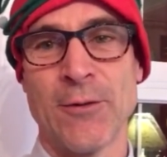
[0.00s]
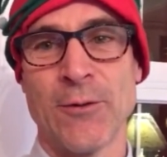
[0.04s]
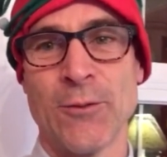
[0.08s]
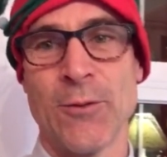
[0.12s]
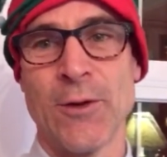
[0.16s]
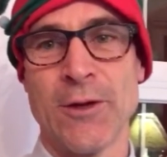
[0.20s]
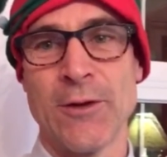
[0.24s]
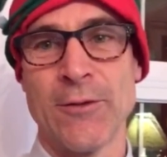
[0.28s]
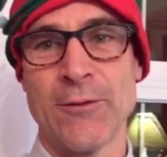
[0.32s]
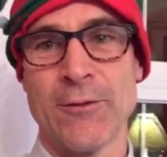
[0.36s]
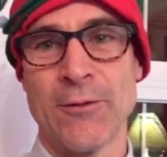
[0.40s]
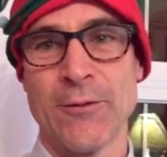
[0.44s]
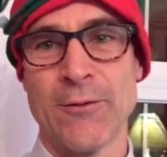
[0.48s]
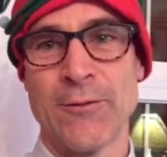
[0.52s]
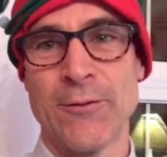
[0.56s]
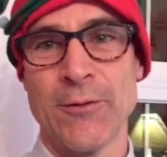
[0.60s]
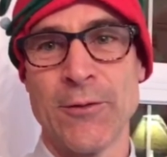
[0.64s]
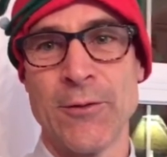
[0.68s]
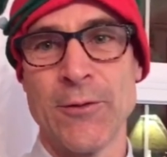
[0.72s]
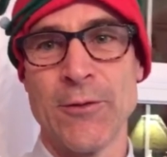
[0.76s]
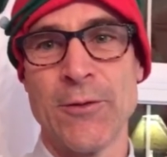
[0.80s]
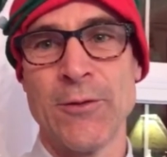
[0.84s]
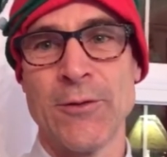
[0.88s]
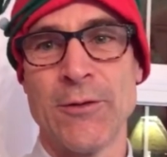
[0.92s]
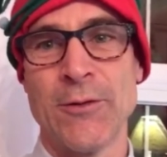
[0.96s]
wonderful
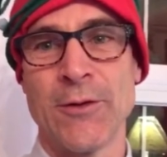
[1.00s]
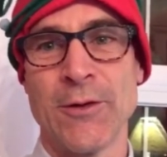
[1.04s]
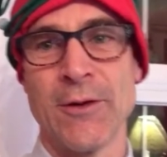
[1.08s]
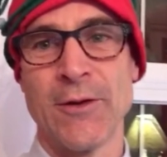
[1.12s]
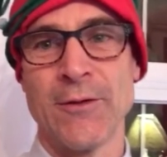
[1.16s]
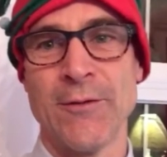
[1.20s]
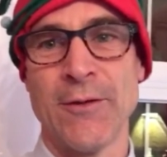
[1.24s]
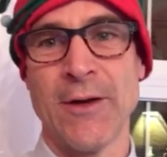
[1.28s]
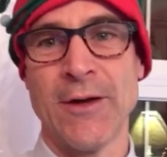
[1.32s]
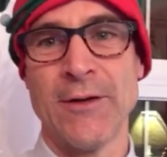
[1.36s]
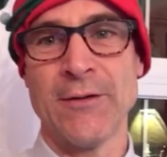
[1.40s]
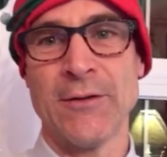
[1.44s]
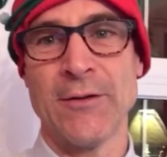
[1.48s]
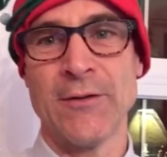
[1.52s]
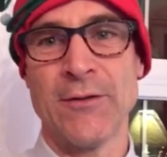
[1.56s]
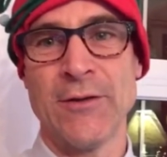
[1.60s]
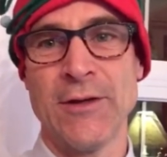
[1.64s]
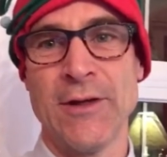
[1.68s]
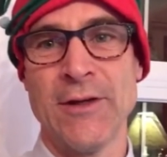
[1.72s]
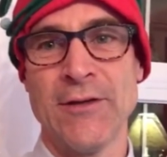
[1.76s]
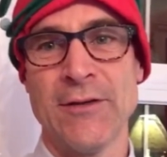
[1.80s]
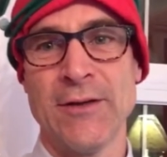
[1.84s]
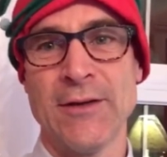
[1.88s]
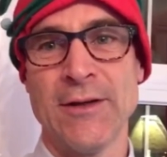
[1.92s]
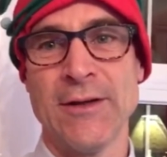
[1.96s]
food during the festive
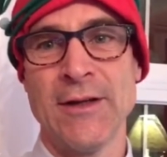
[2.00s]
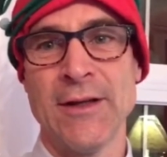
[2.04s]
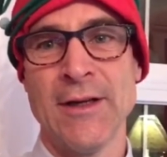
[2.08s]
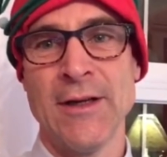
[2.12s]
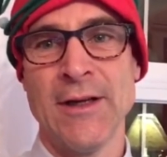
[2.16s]
season,